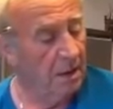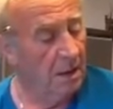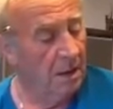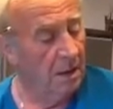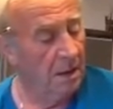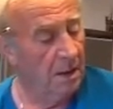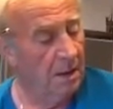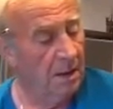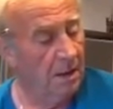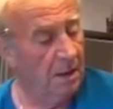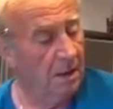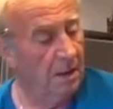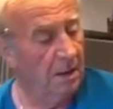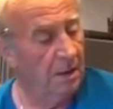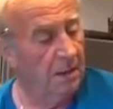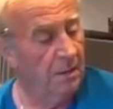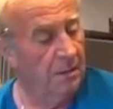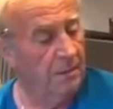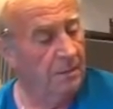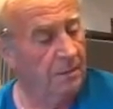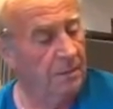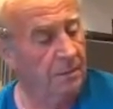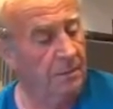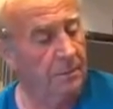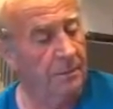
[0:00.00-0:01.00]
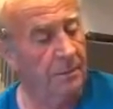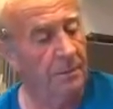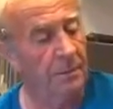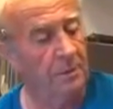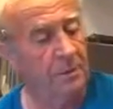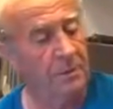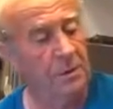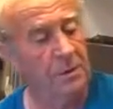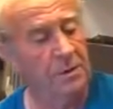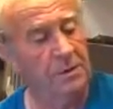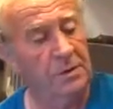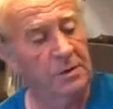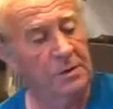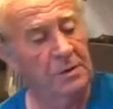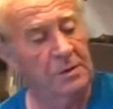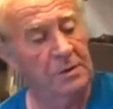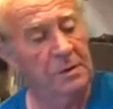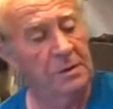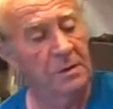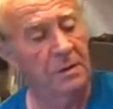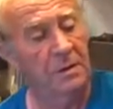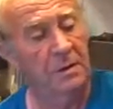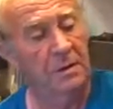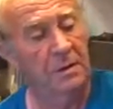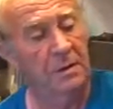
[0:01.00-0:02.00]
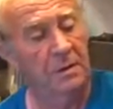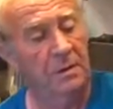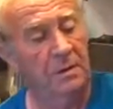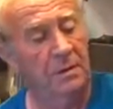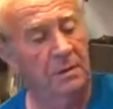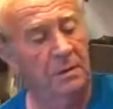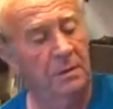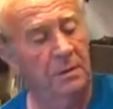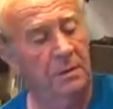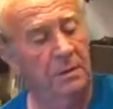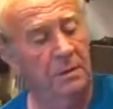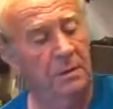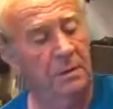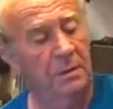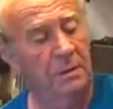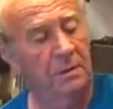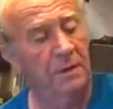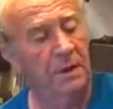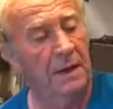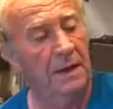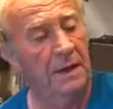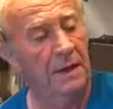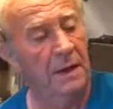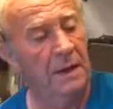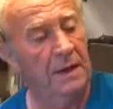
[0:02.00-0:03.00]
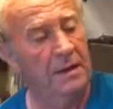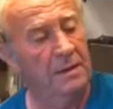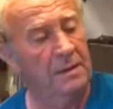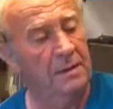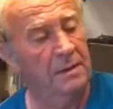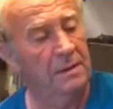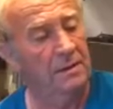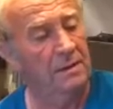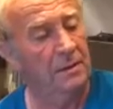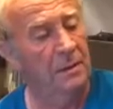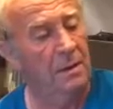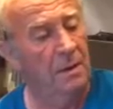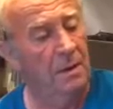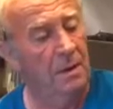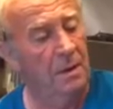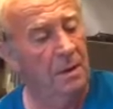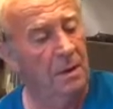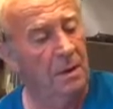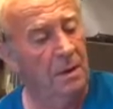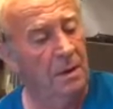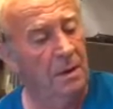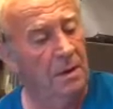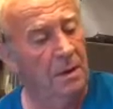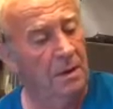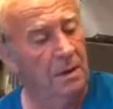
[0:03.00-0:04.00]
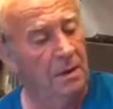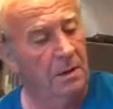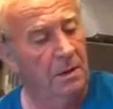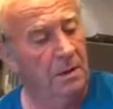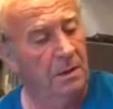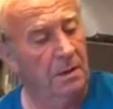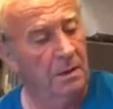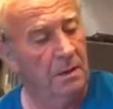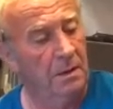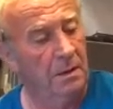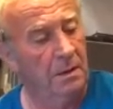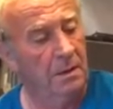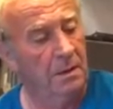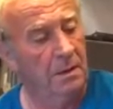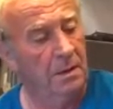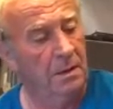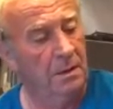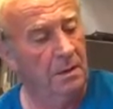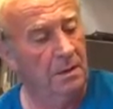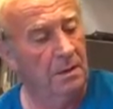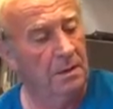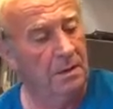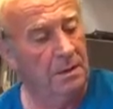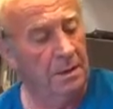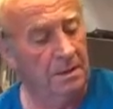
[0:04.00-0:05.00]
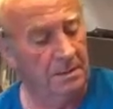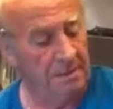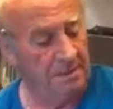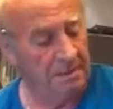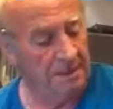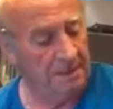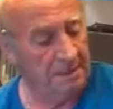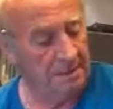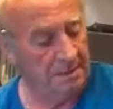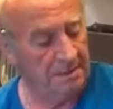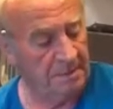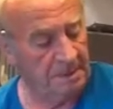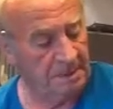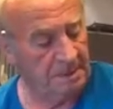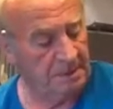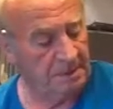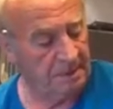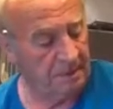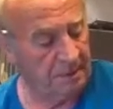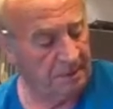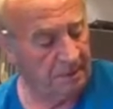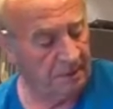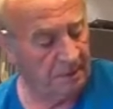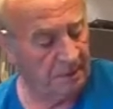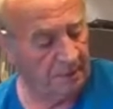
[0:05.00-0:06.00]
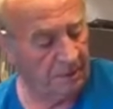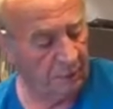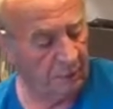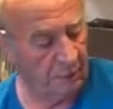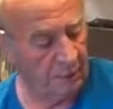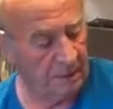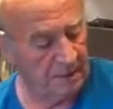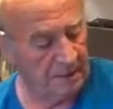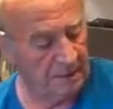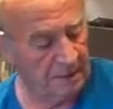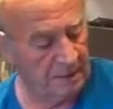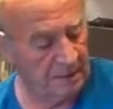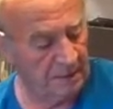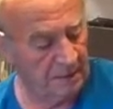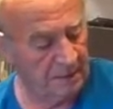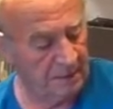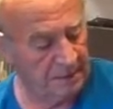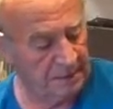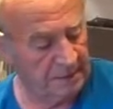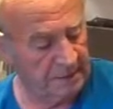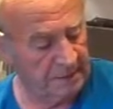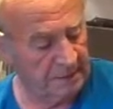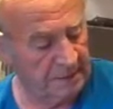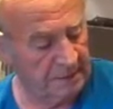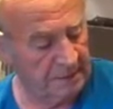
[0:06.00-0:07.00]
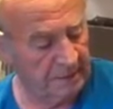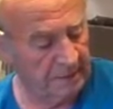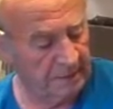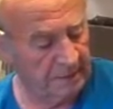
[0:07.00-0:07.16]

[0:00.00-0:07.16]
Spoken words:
But as you can see, they're very nice. They're some of the best bits of Roe Antler I've seen.